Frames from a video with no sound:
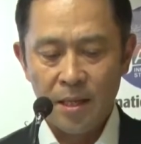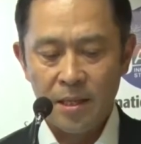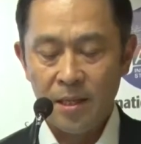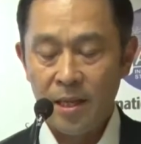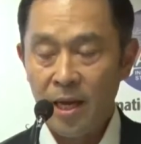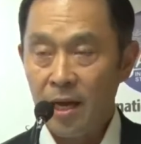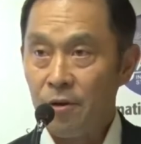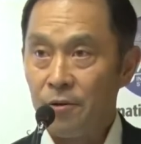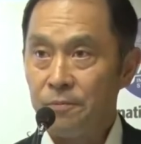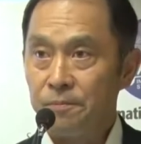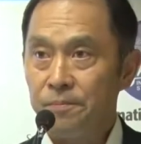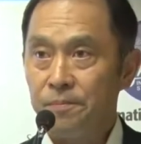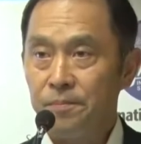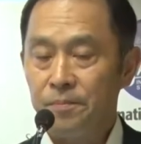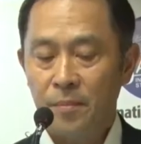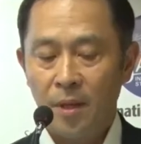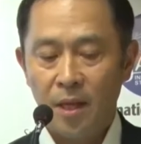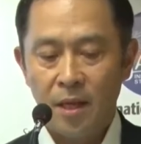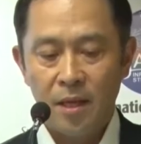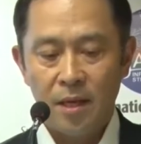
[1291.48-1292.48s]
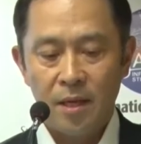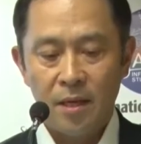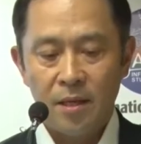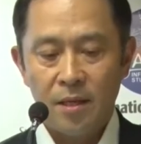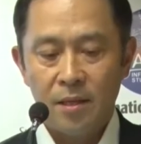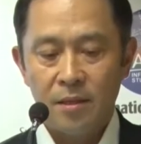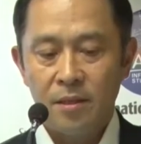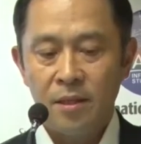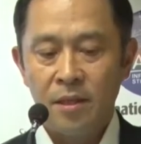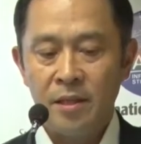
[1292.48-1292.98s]
Now,
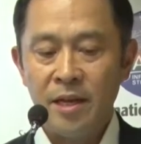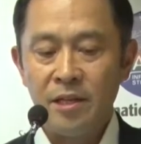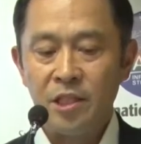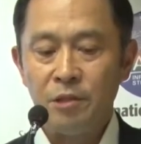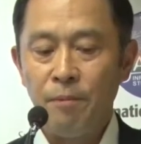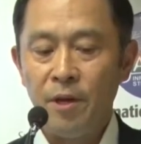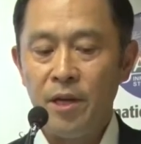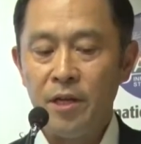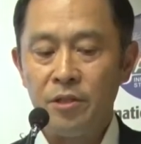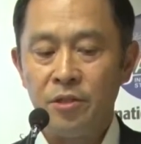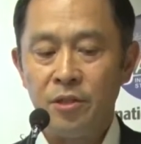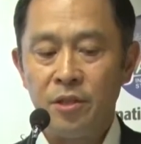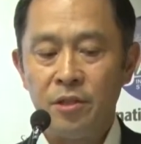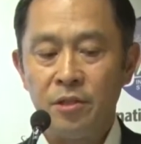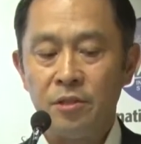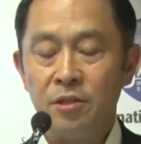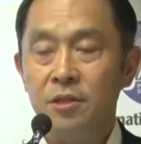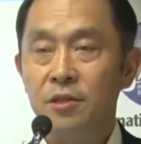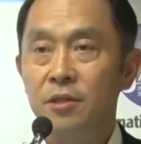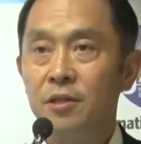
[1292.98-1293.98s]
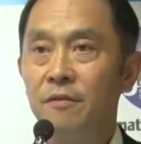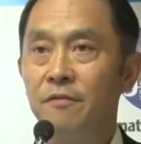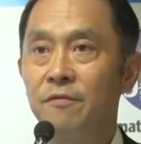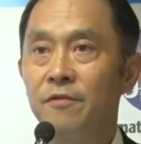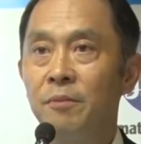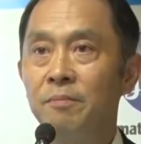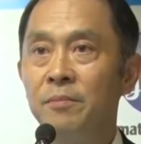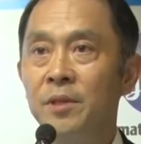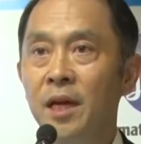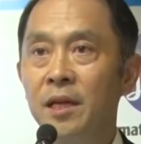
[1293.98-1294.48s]
the next page is
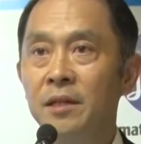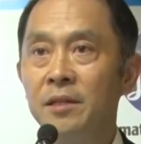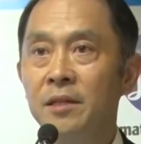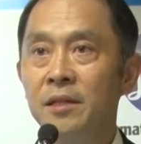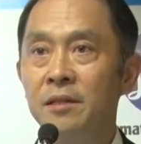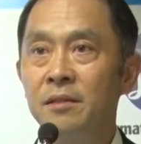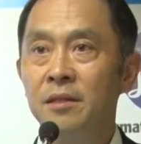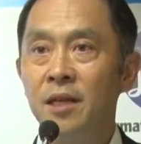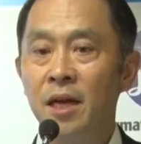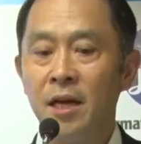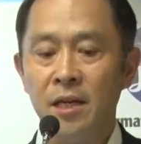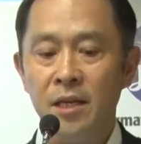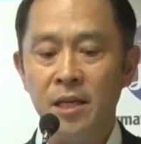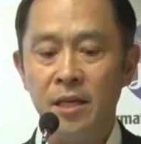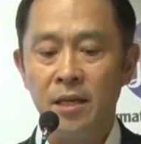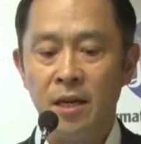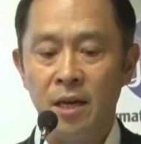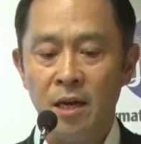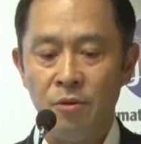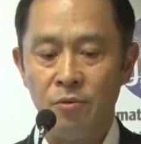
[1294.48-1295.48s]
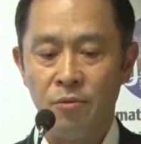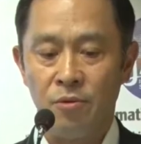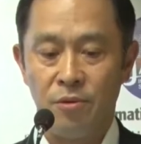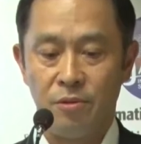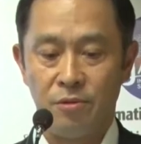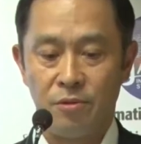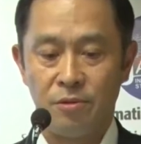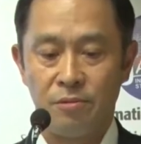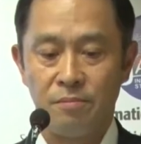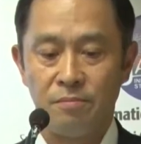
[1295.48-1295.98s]
from 1990
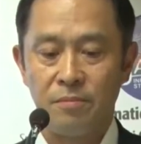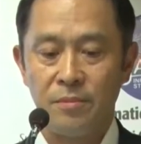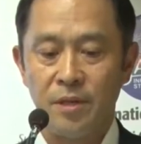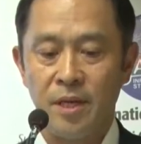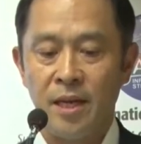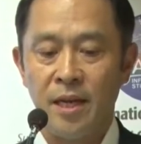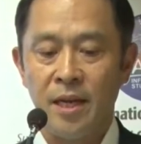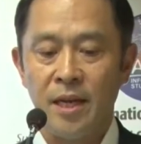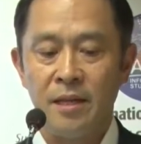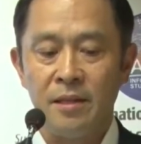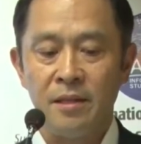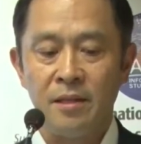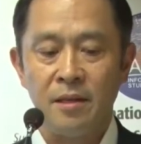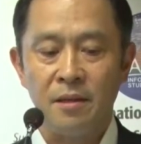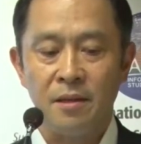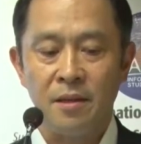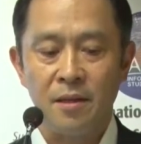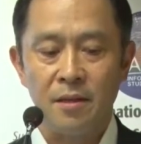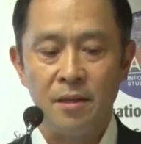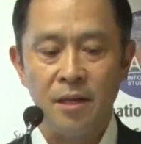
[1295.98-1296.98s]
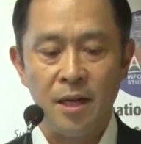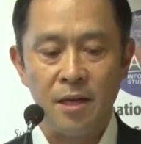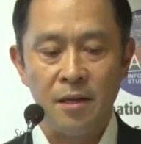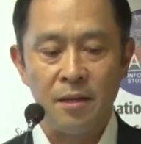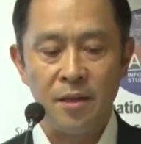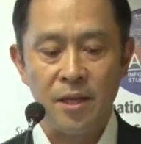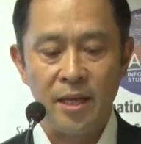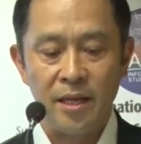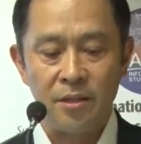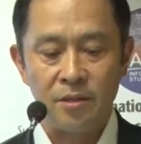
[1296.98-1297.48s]
onwards, and a lot
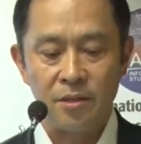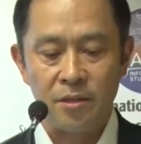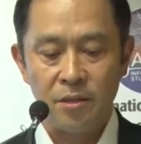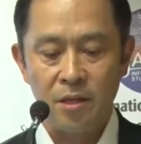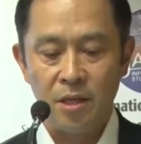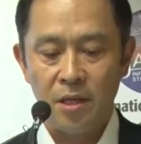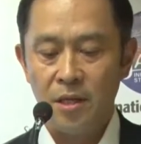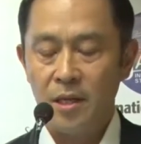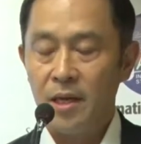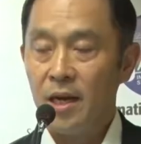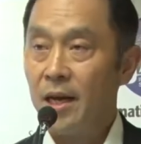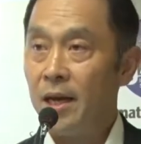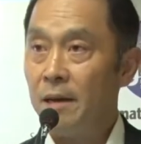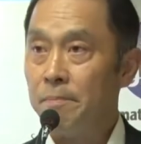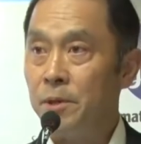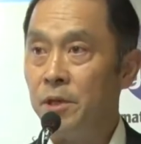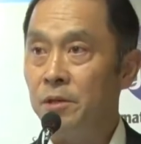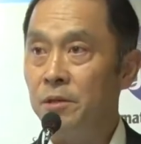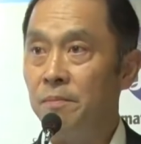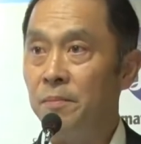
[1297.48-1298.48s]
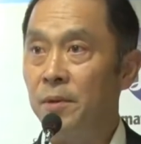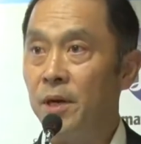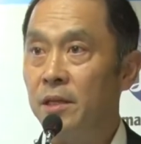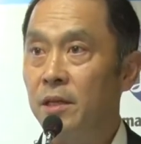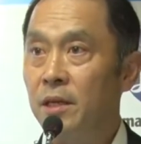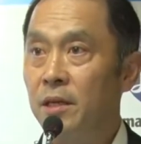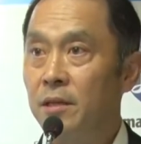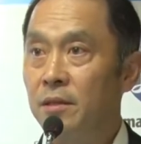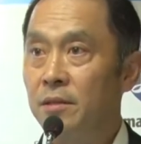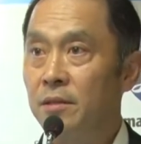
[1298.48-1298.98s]
of things happened,
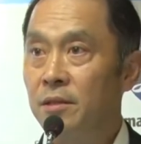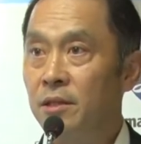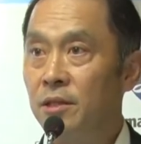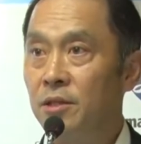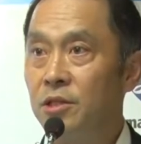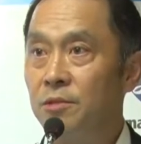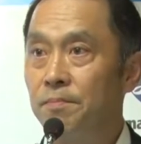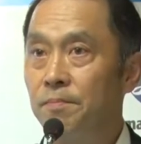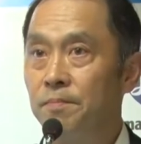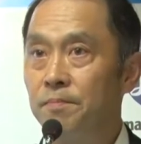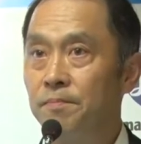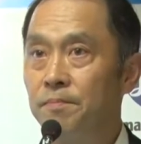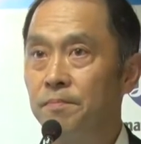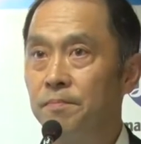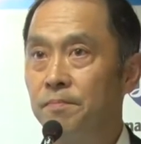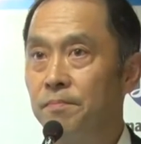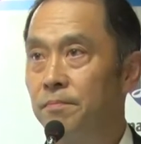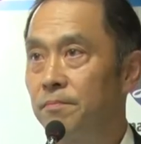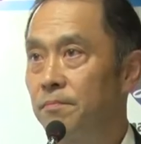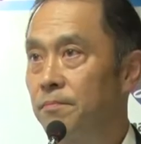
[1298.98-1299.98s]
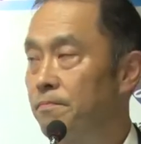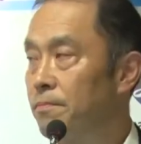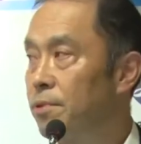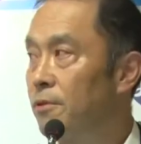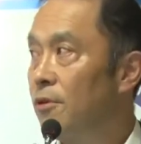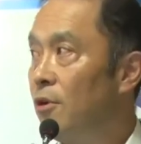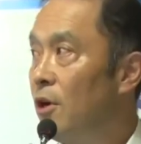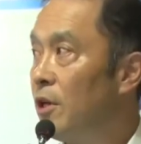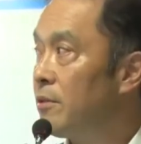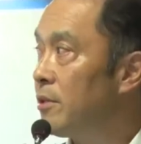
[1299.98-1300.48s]
but this
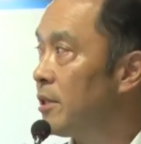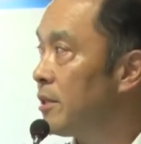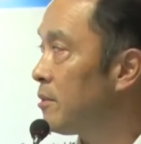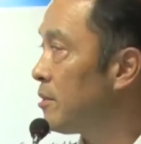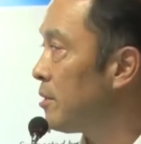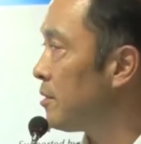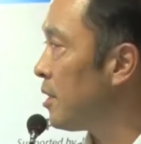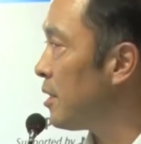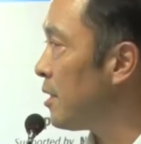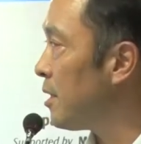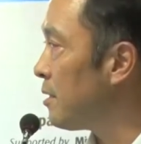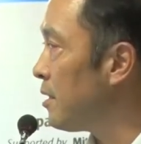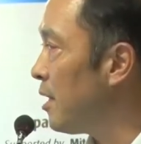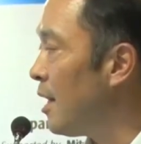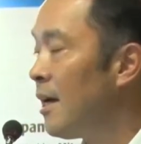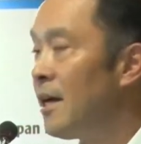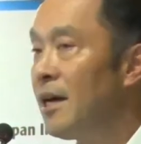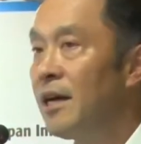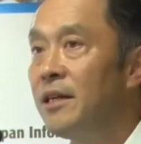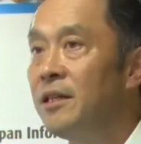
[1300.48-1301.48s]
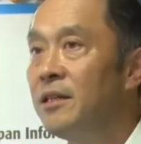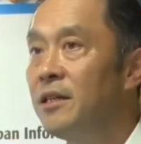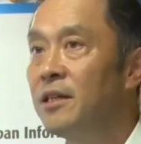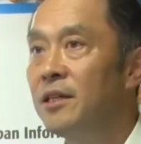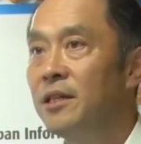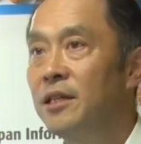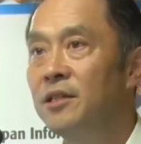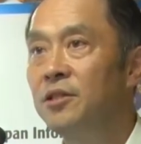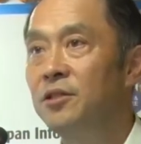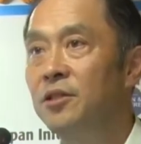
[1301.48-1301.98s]
plotted uh, line
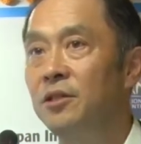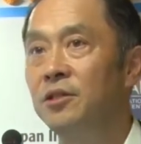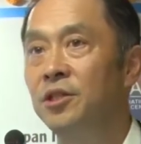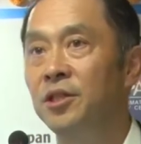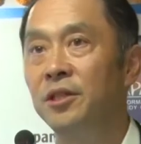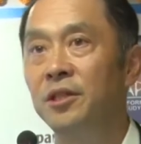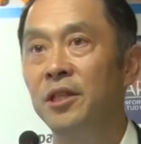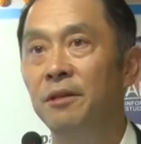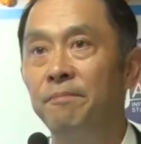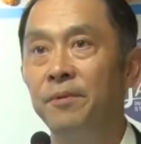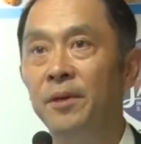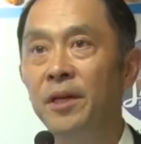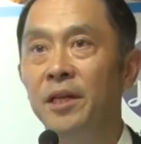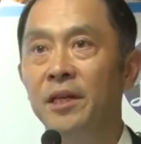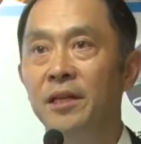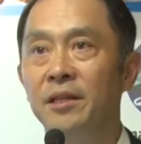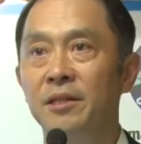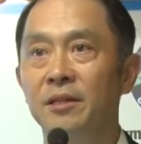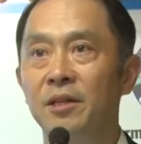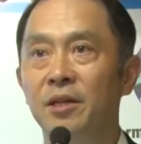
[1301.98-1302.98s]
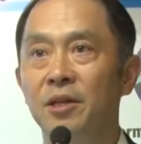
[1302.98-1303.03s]
is the GDP,